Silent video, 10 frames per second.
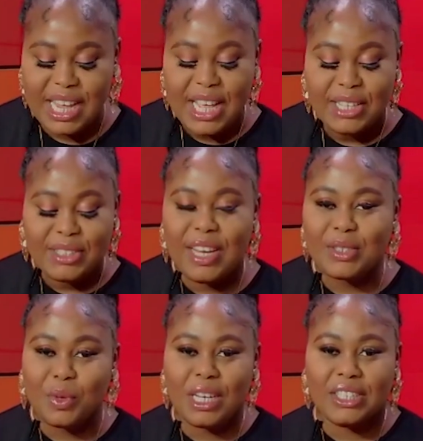So let's
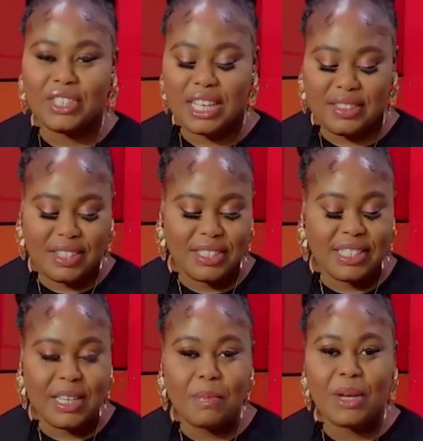quickly check this
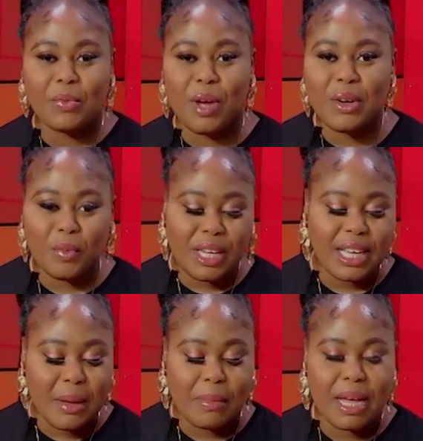tip, and when we
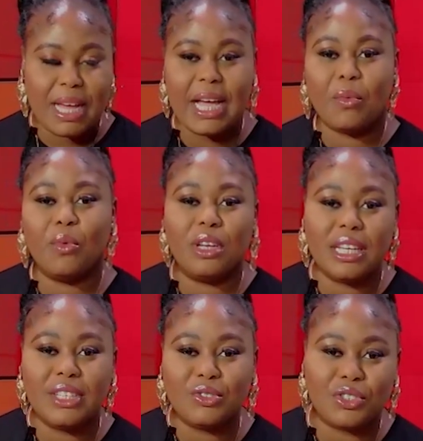come back, I will
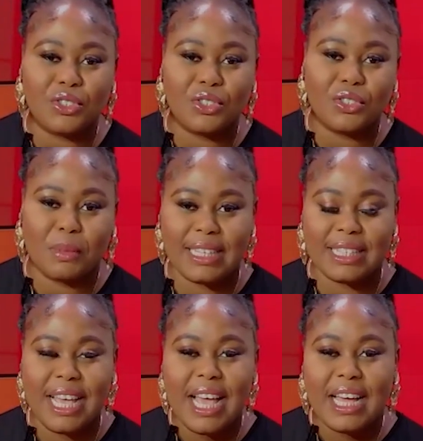introduce my
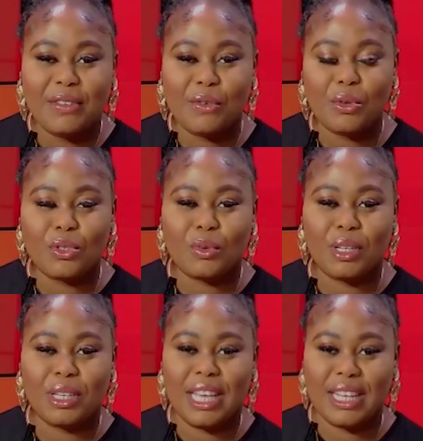guest, and of
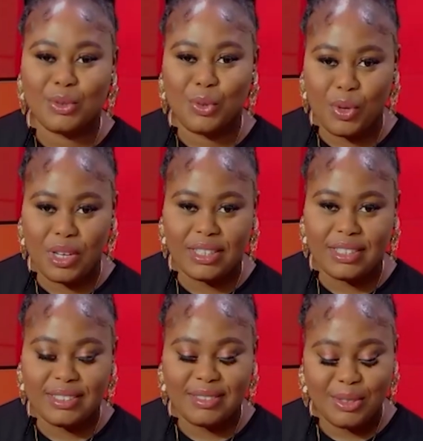course we get
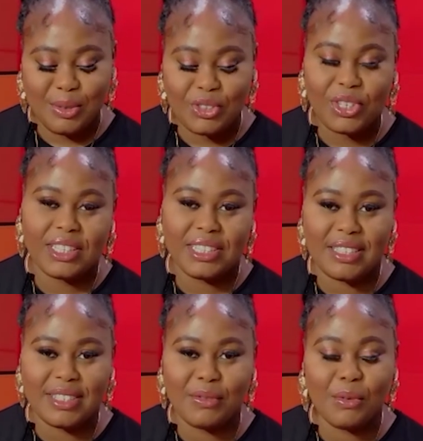talking to
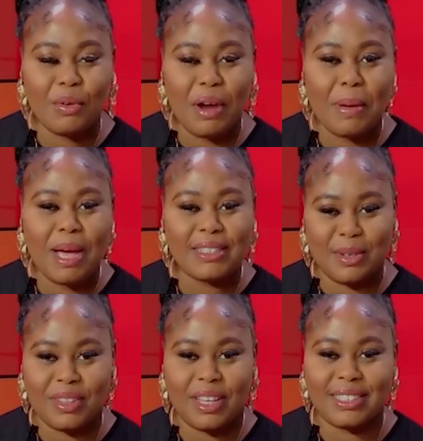educate ourselves. We'll be right back.